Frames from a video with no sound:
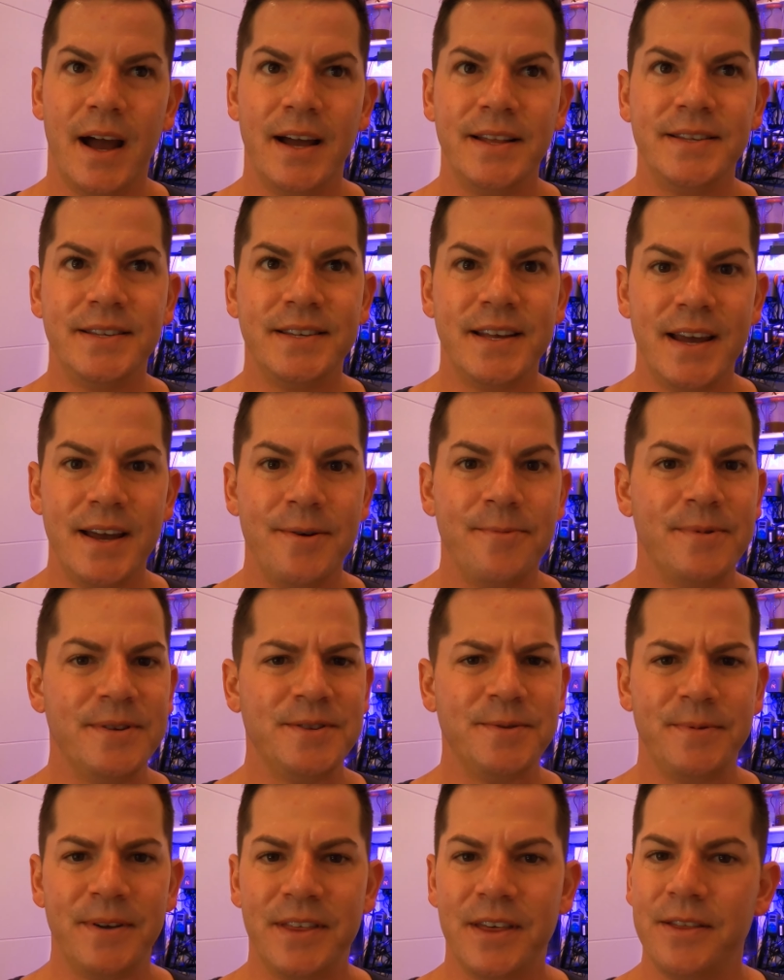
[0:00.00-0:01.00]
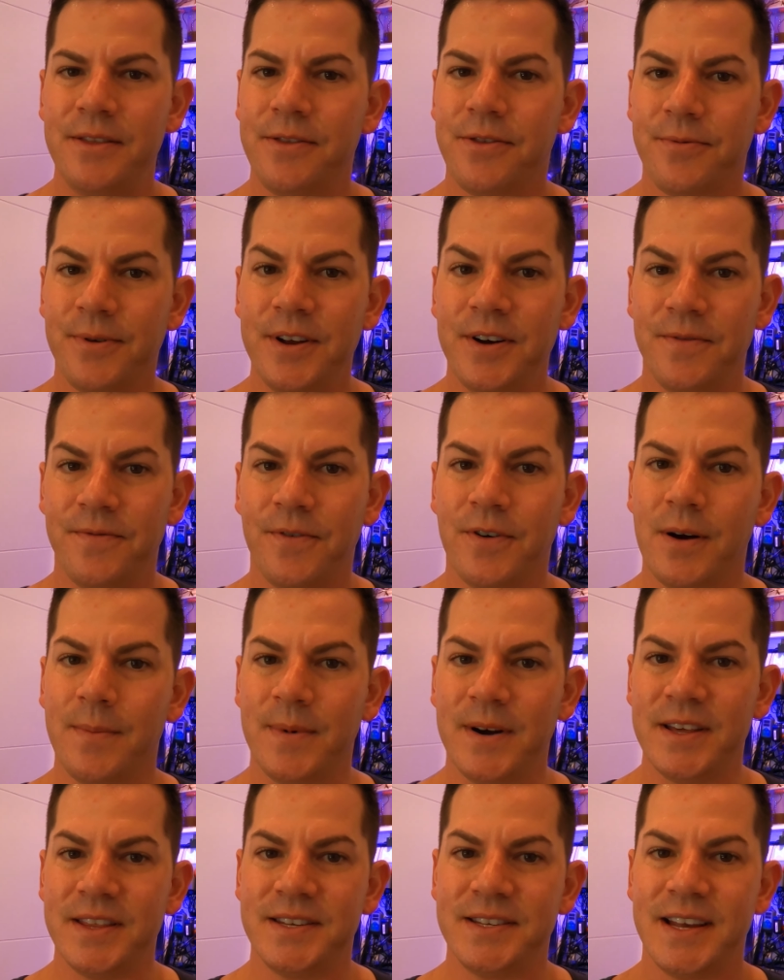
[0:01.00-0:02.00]
I'd say it was within 3 to 4
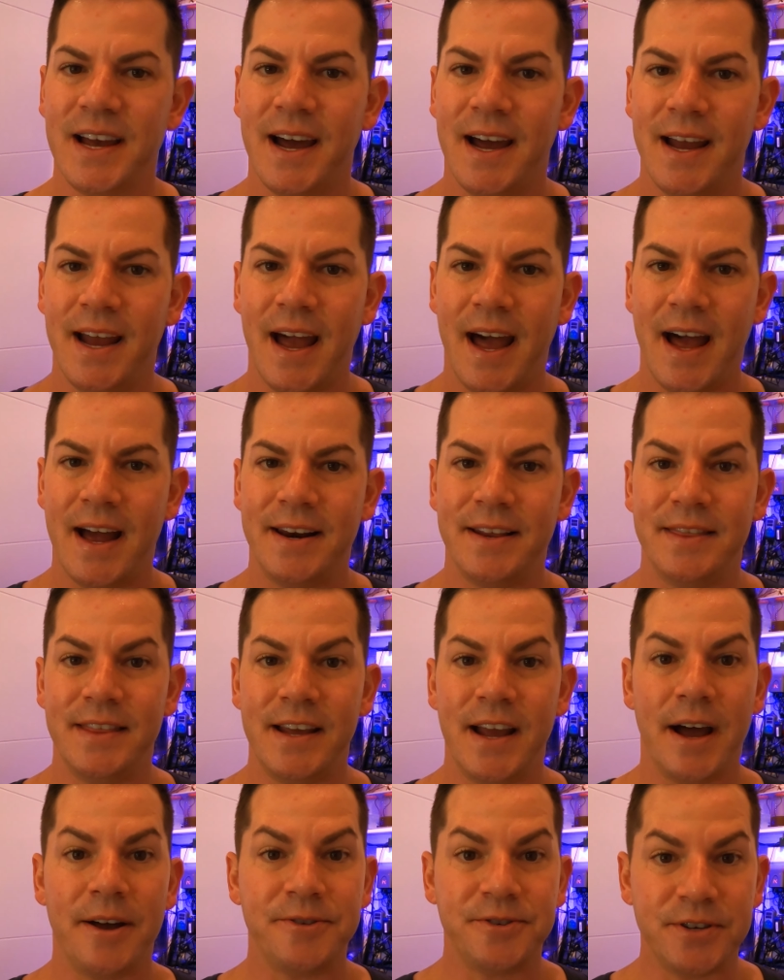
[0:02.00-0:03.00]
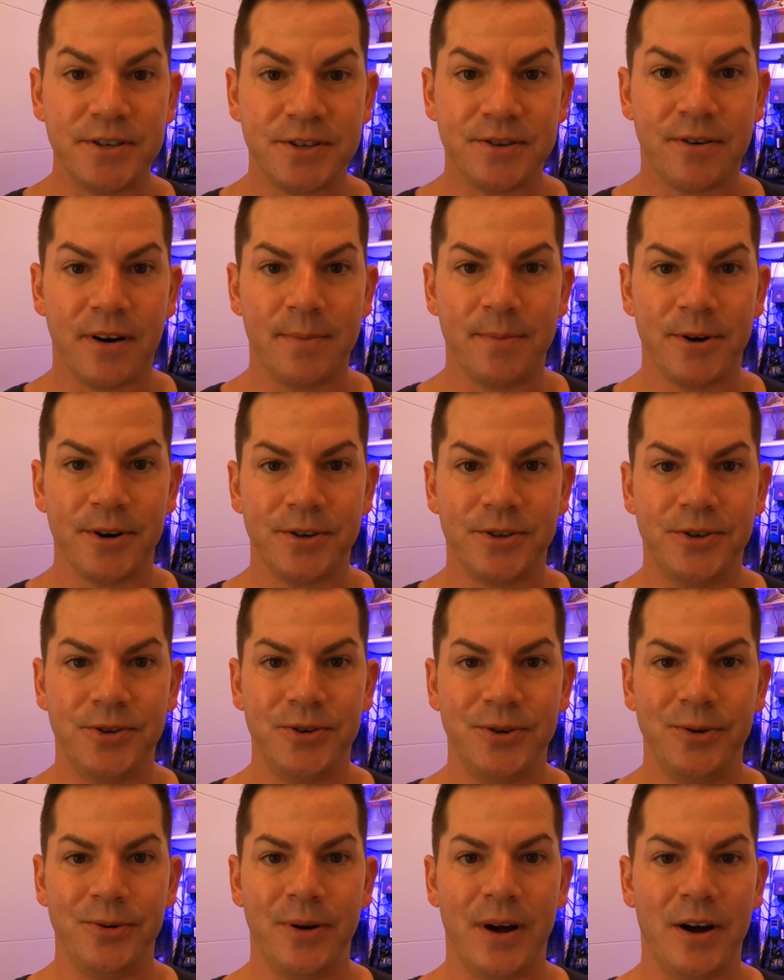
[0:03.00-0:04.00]
months I added the algae scrubber
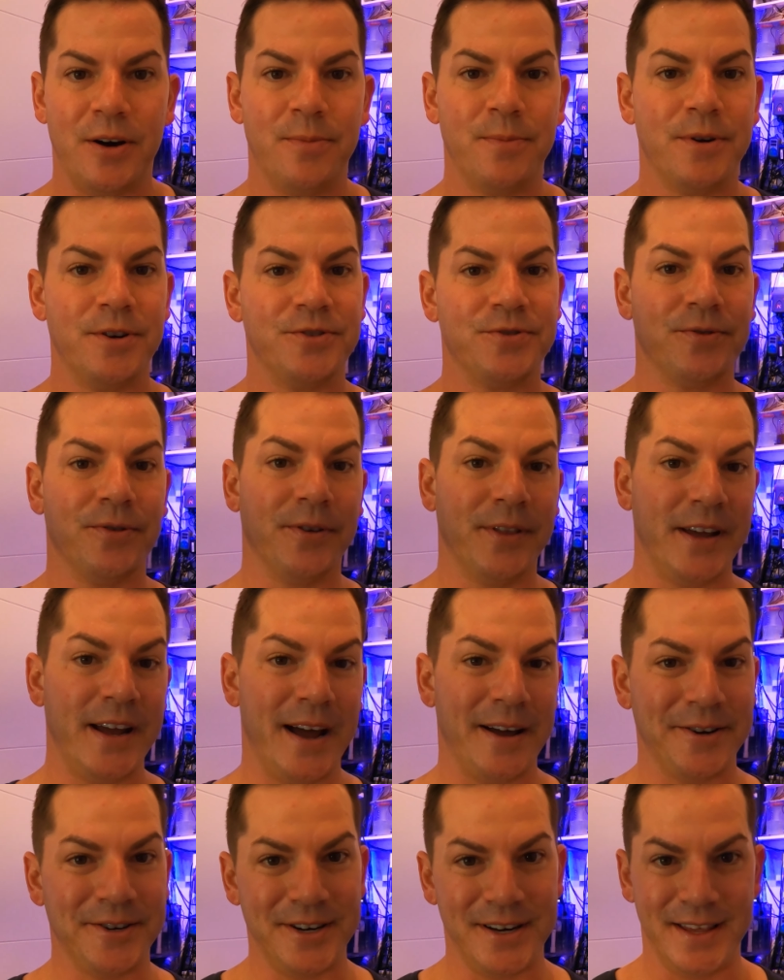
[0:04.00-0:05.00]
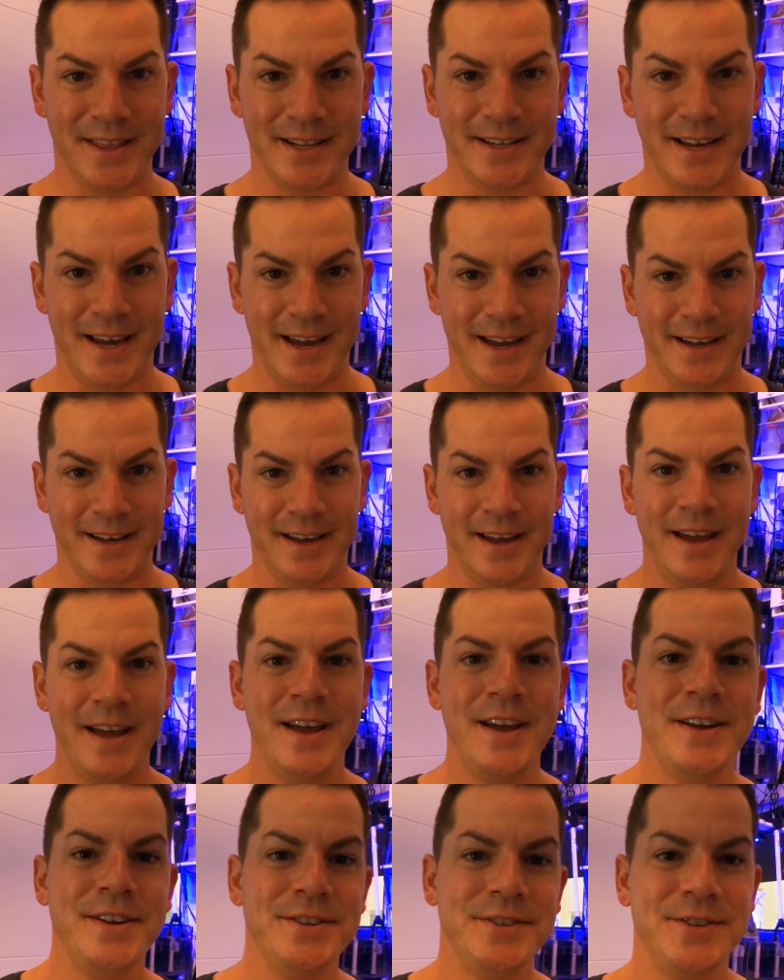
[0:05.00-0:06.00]
to help control the algae in the tank.
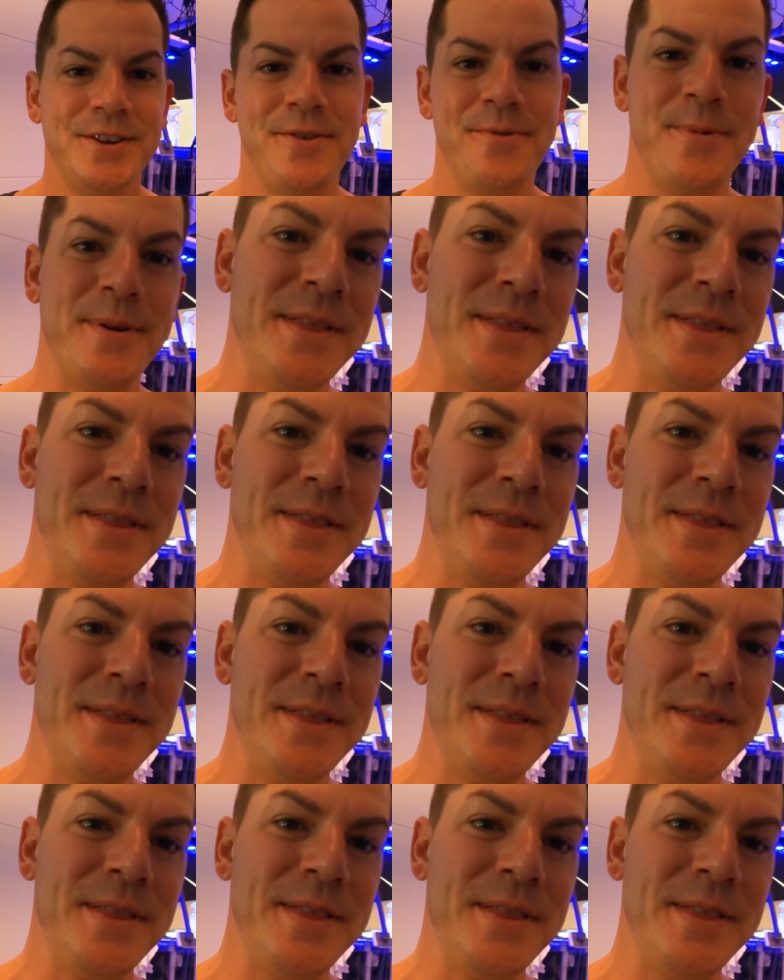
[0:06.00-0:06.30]
So